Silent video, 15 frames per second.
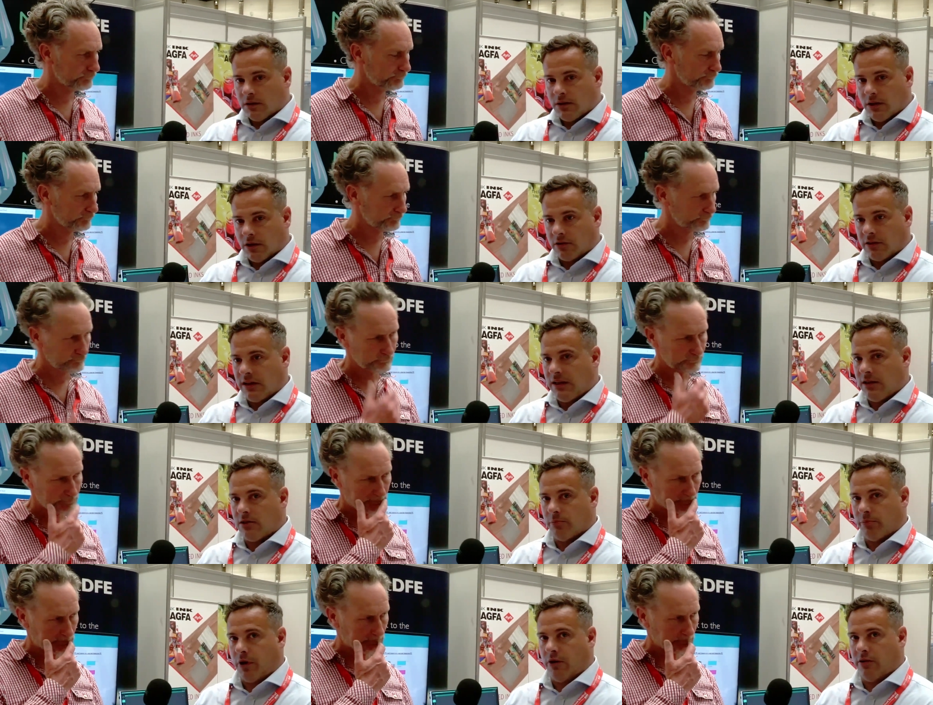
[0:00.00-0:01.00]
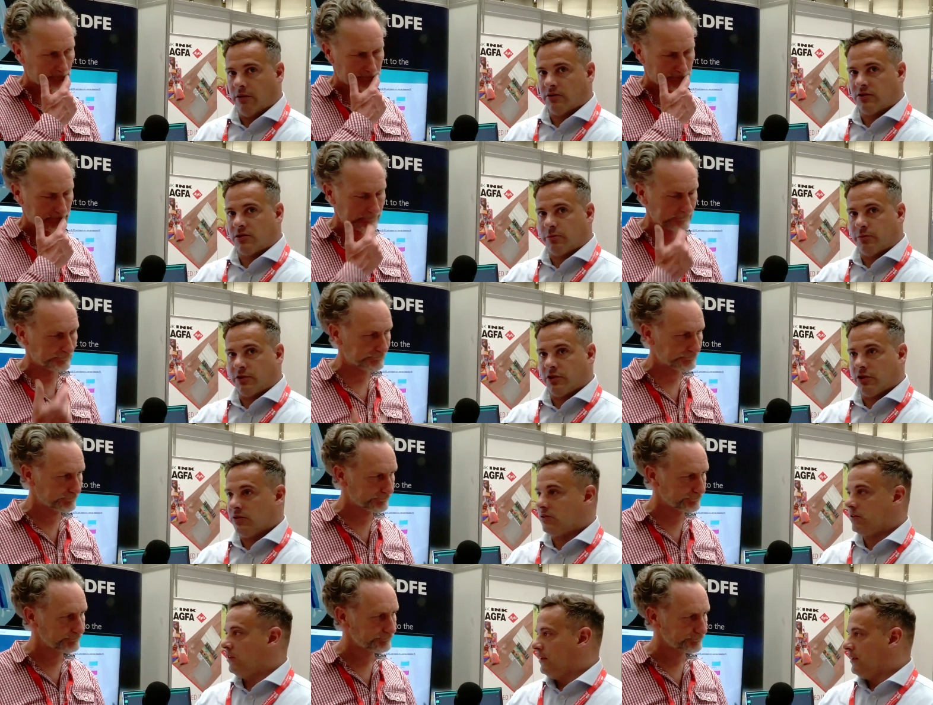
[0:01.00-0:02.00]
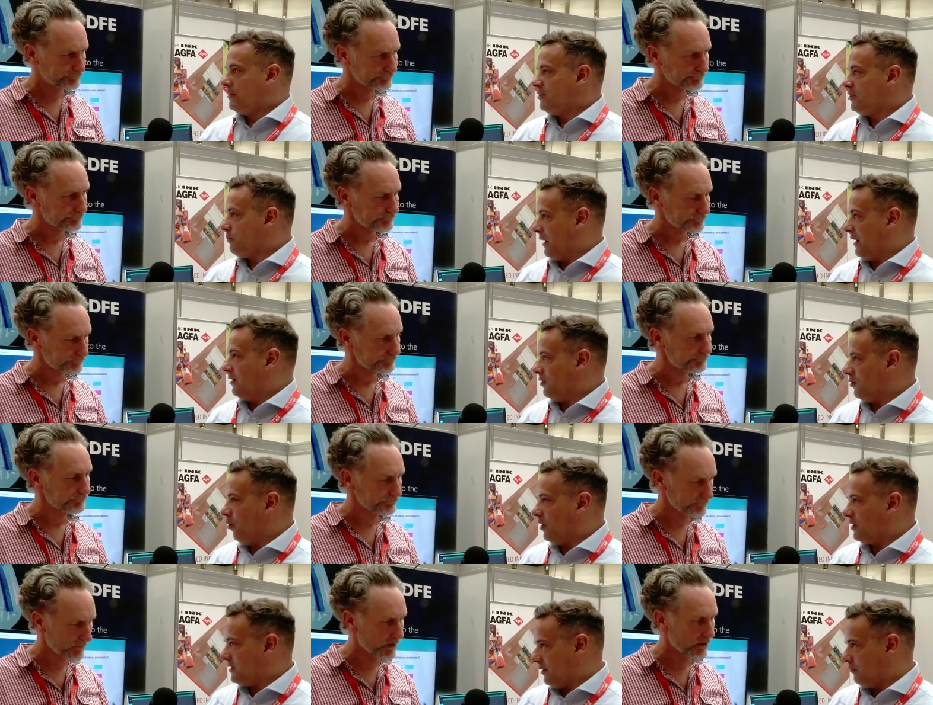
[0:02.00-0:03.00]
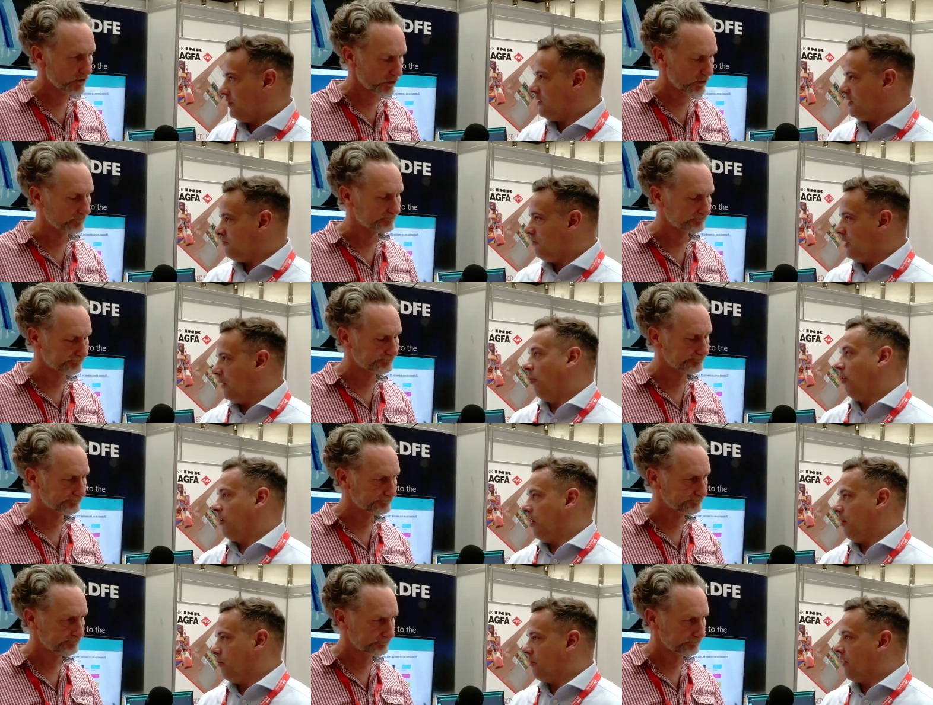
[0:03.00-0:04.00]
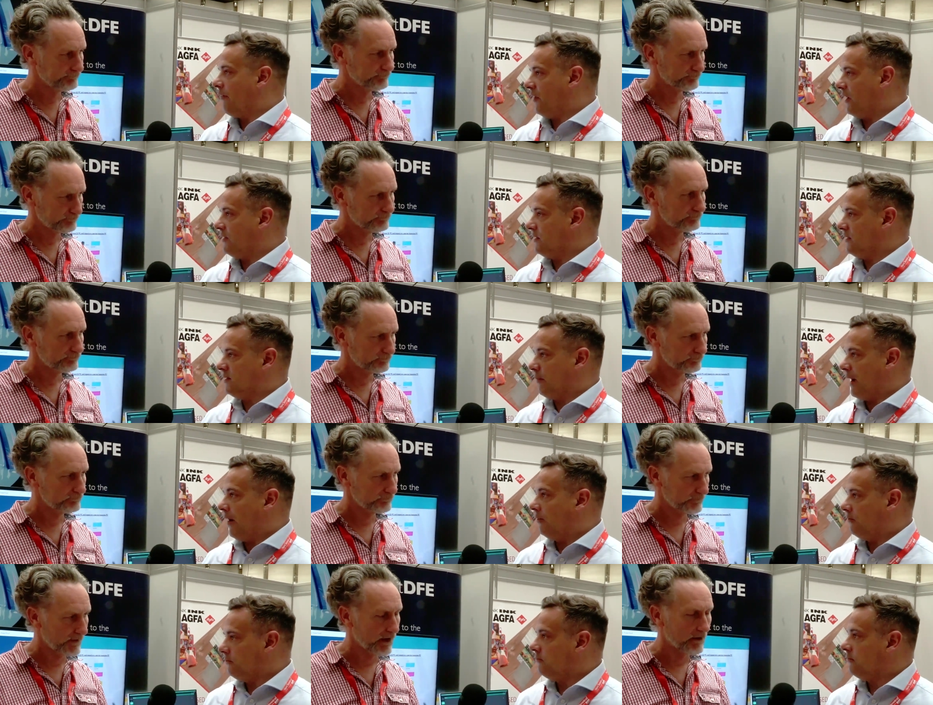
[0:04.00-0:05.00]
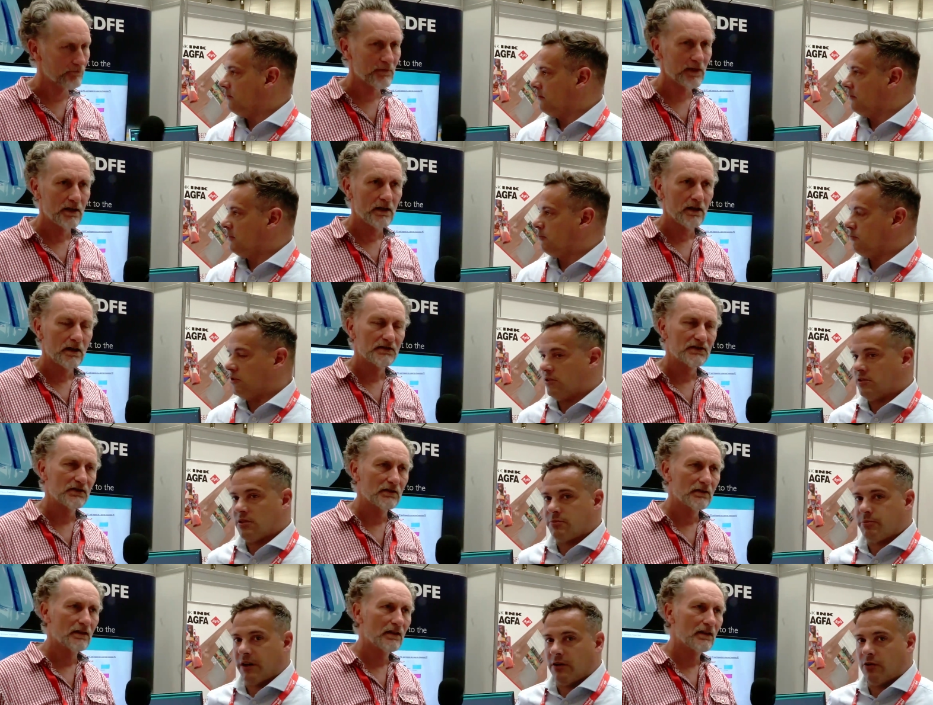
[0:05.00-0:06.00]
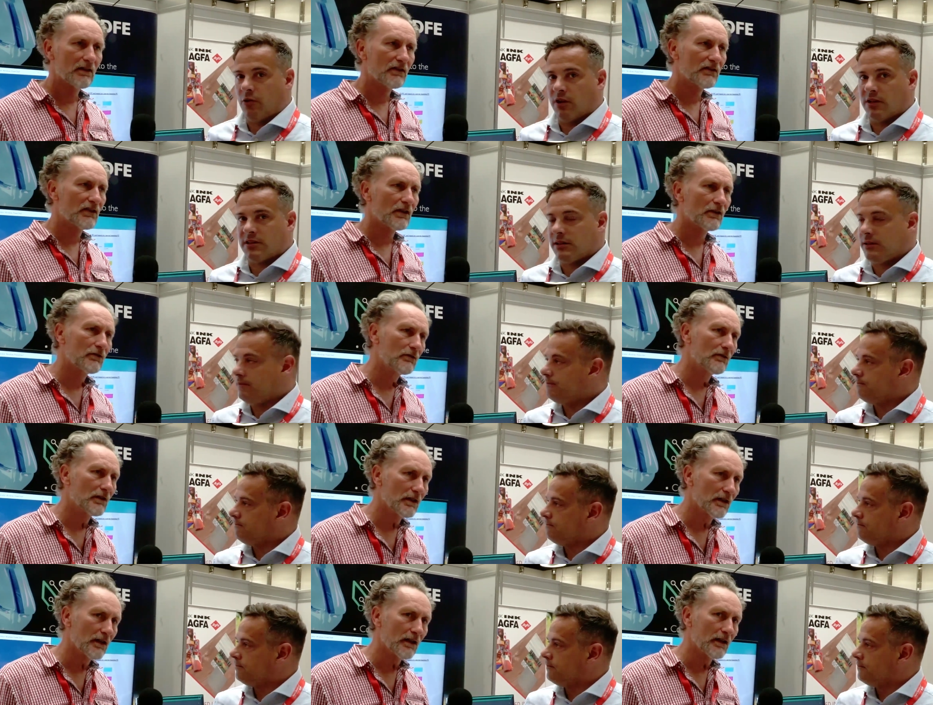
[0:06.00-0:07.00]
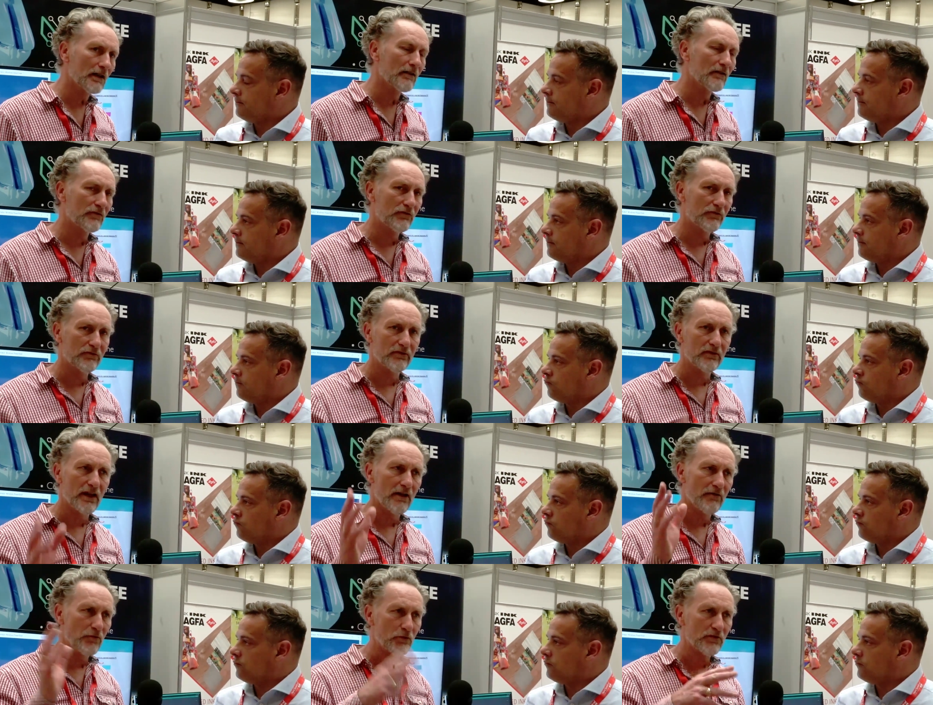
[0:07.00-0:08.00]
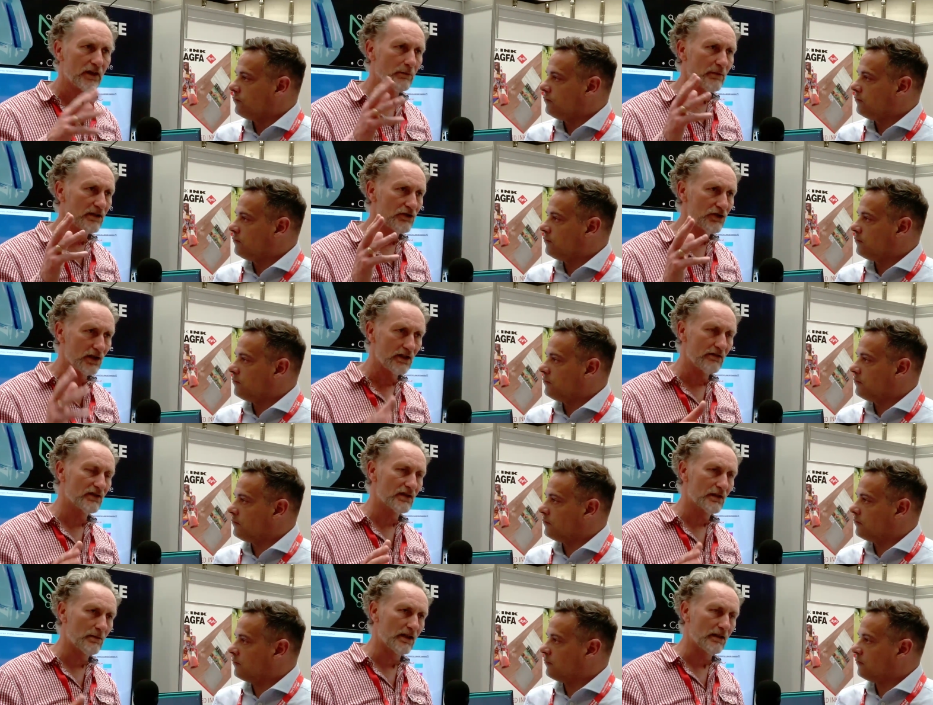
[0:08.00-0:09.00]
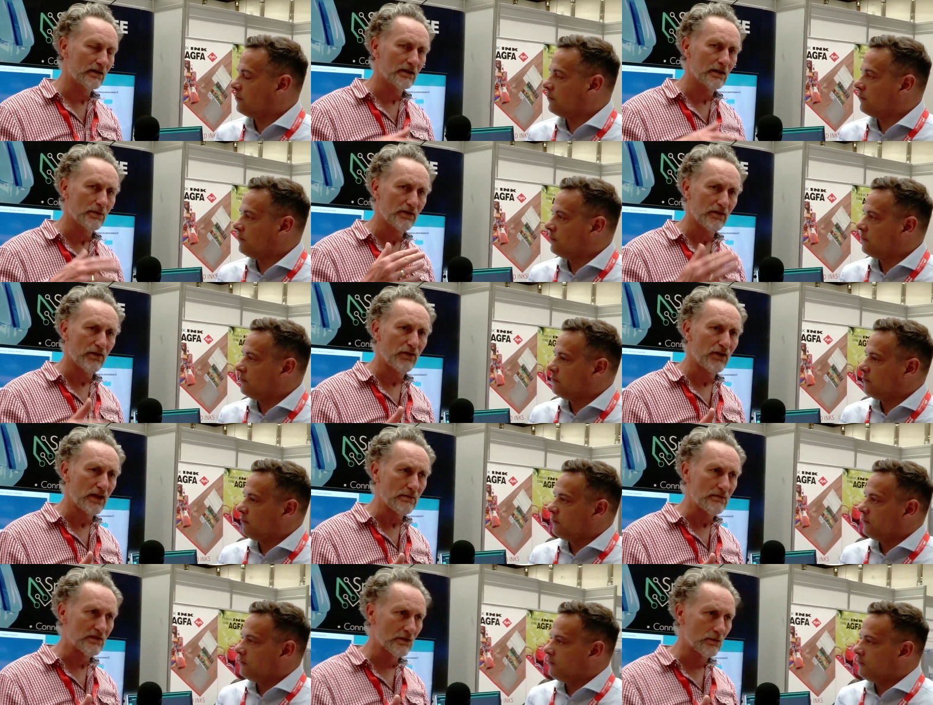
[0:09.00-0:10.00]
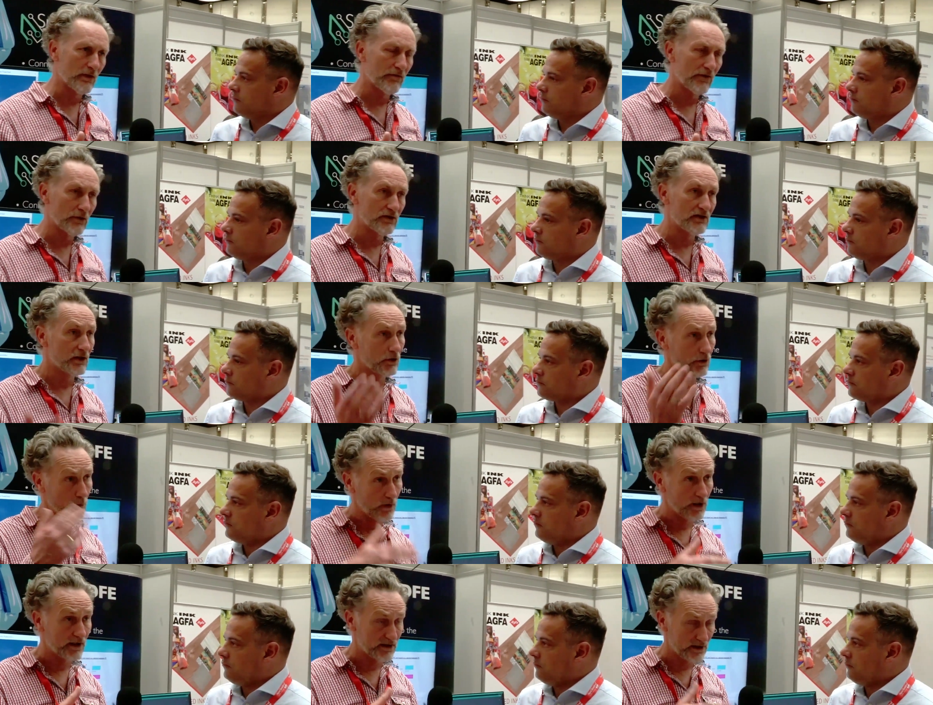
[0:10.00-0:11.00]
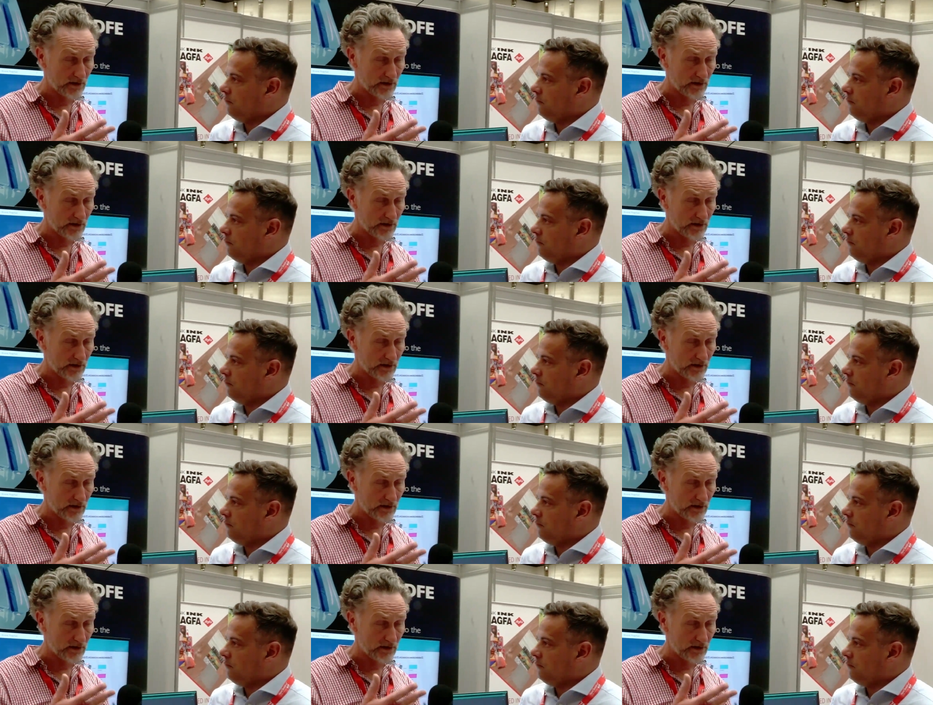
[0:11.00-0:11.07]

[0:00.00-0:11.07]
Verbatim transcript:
Speaker 1: you know, key components to produce speed and quality, which is really what global graphics is about,
Speaker 2: reducing speed and quality. So, uh, our forthcoming Geneva summit, a couple of the themes that we're focusing on. One is